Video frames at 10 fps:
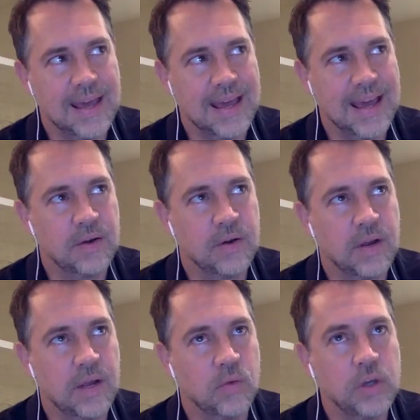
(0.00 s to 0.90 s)
and
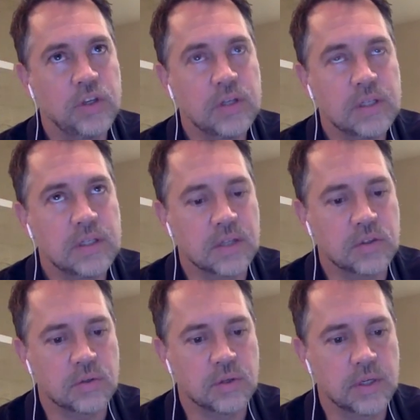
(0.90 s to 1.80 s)
and what you did to get
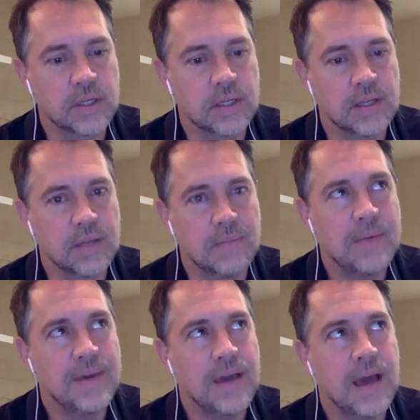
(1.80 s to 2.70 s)
through it and then
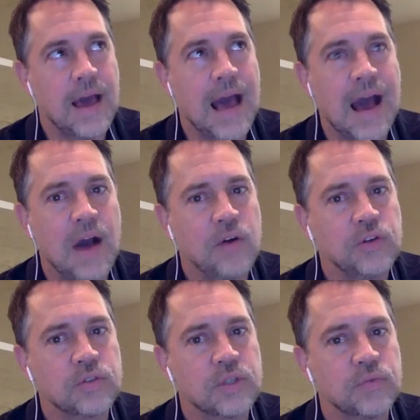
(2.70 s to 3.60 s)
maybe how
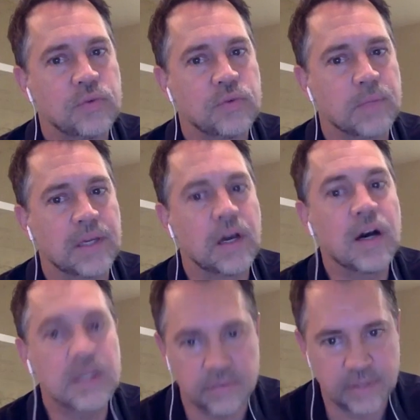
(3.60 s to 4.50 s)
you're different
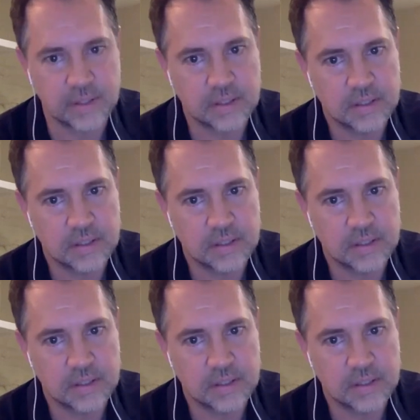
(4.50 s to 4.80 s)
because of it